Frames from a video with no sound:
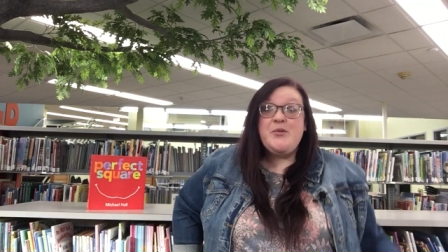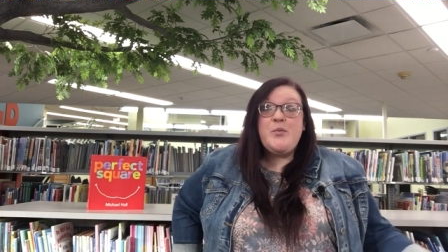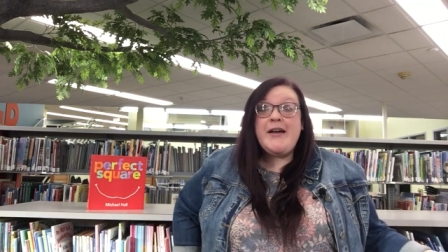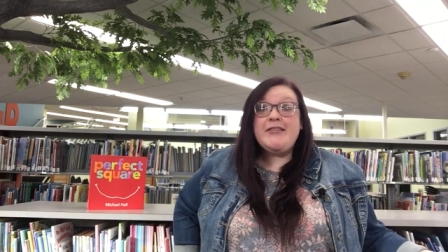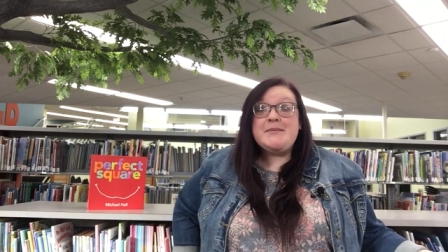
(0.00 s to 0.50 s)

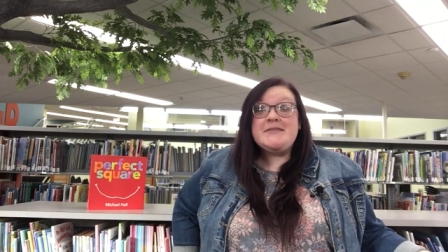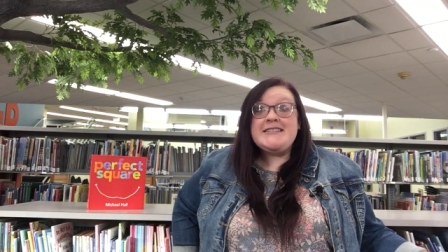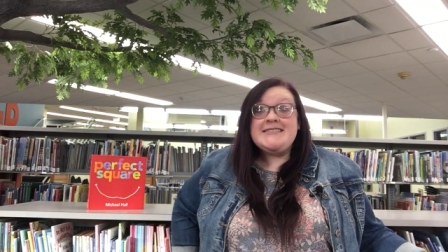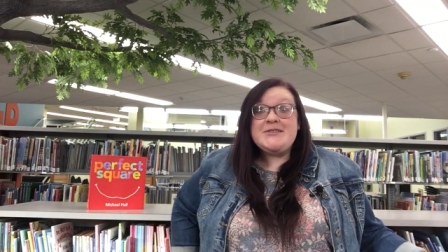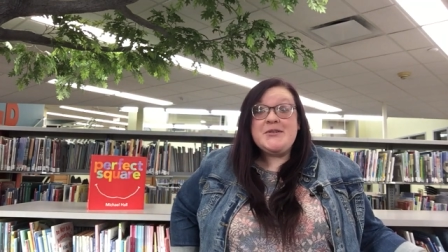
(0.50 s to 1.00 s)
Welcome
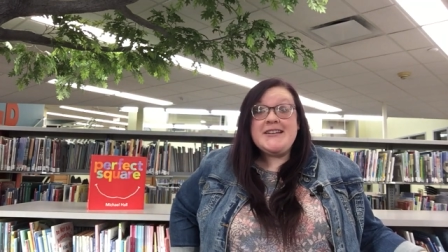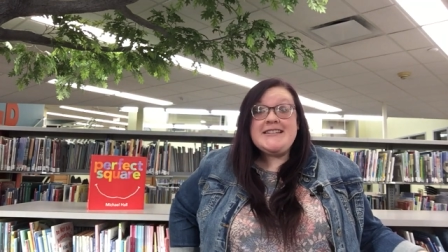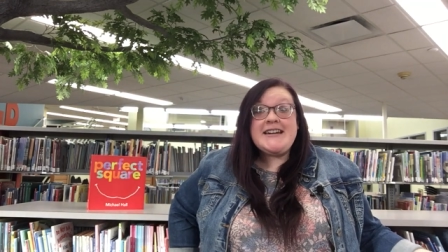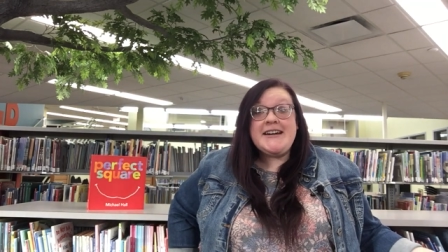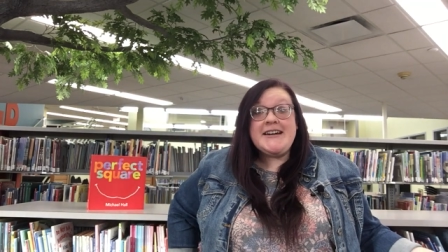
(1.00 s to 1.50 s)
to story
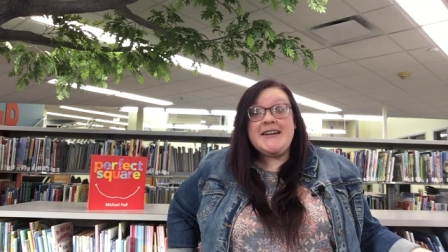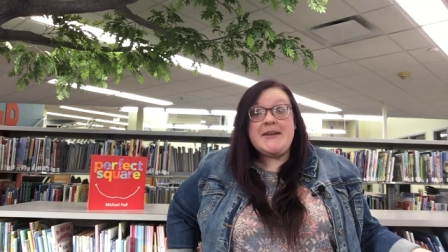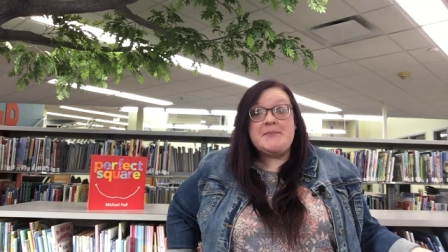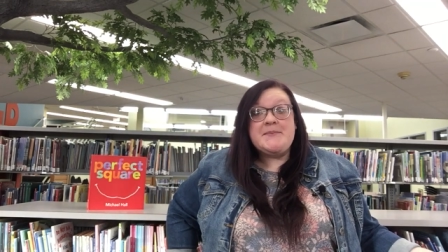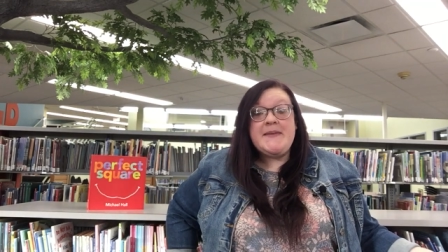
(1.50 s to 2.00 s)

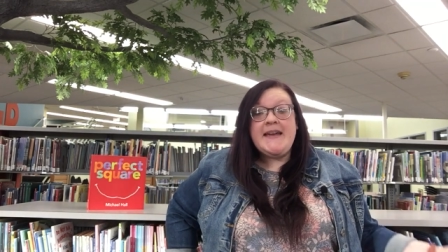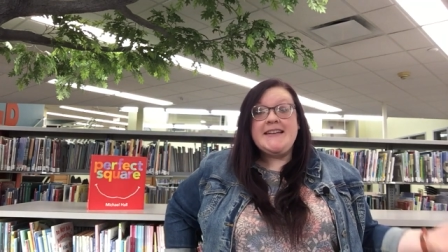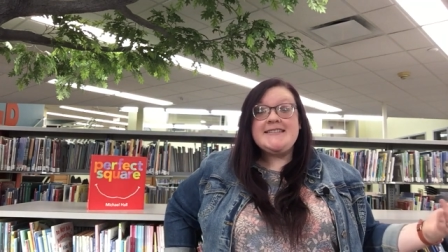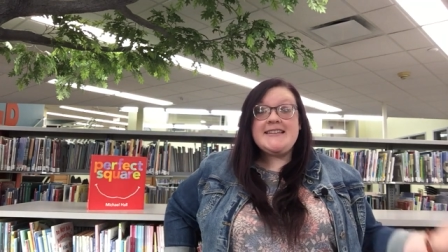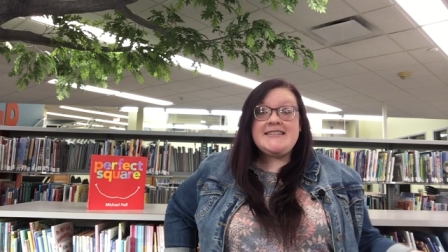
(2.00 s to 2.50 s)
time.
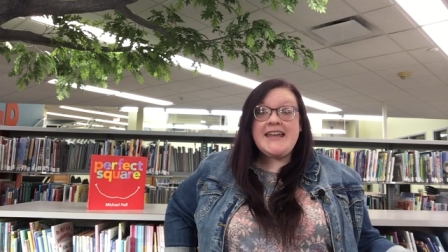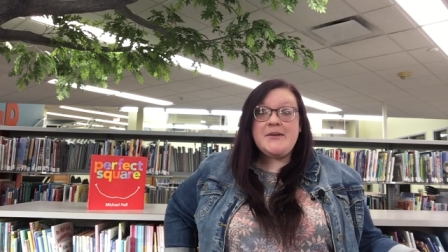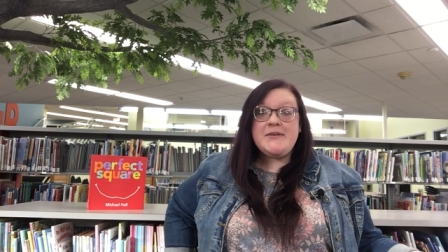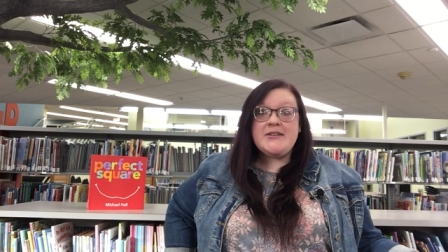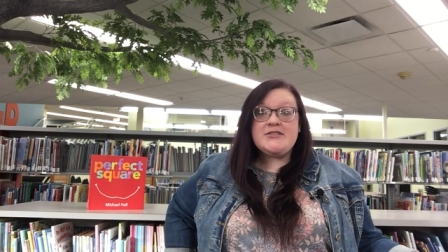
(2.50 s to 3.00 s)

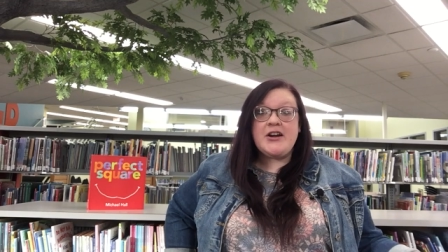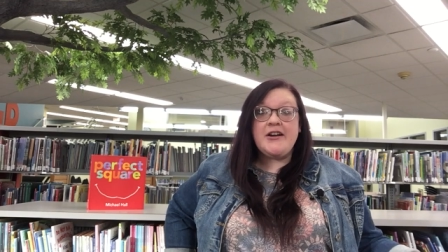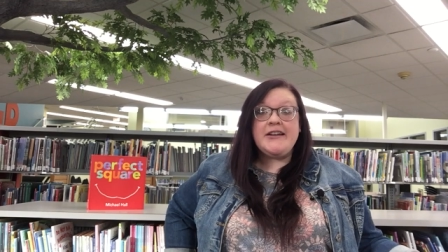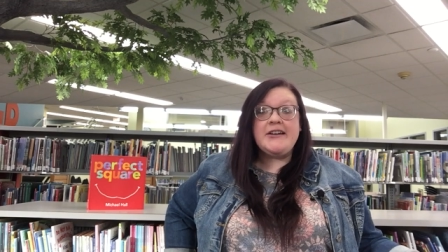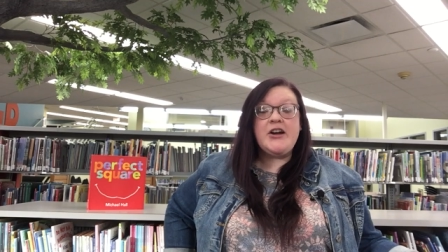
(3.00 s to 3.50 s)
Today we are
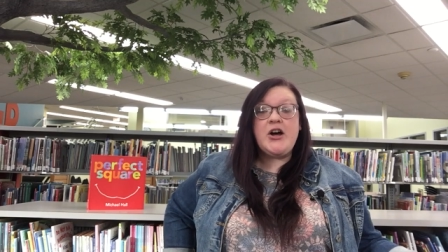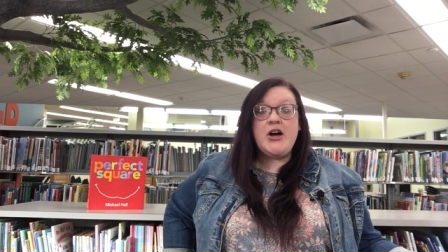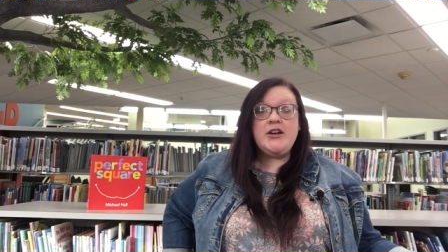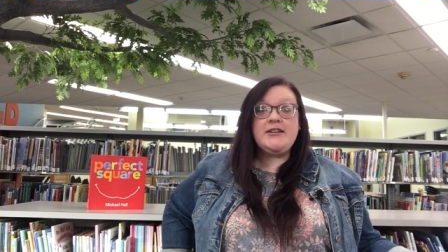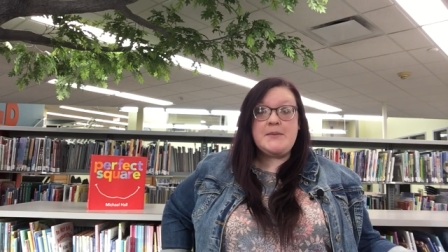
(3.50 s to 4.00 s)
talking
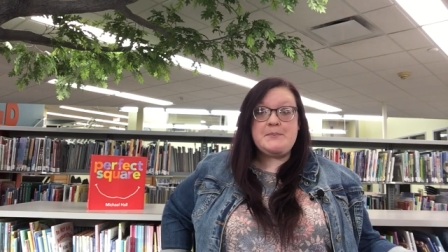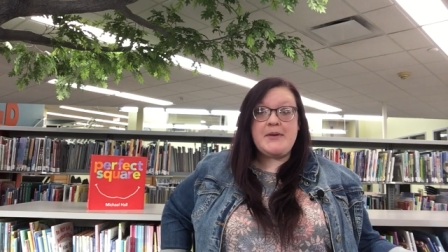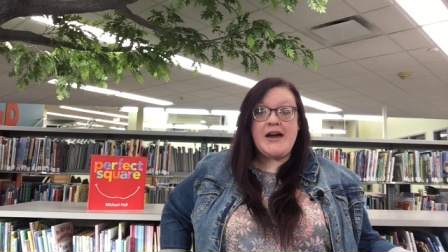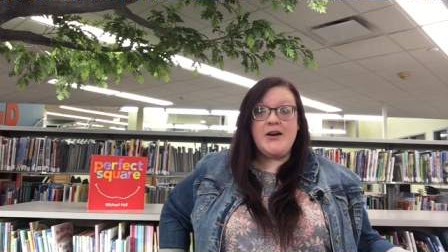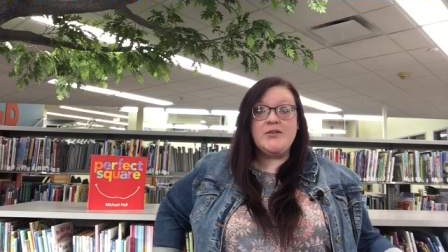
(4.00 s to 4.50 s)
all
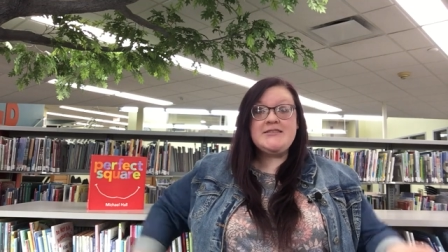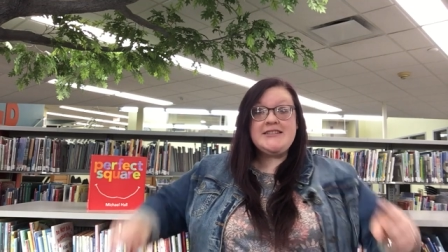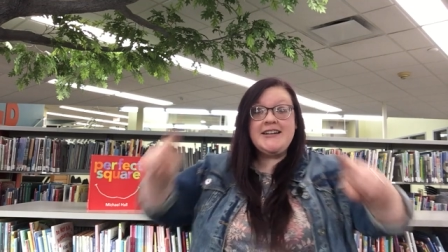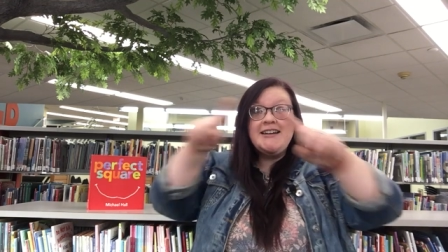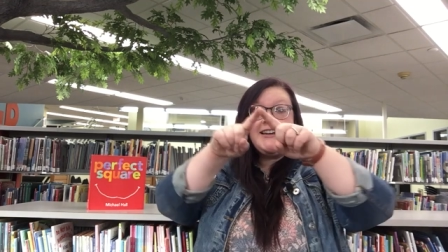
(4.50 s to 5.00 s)
about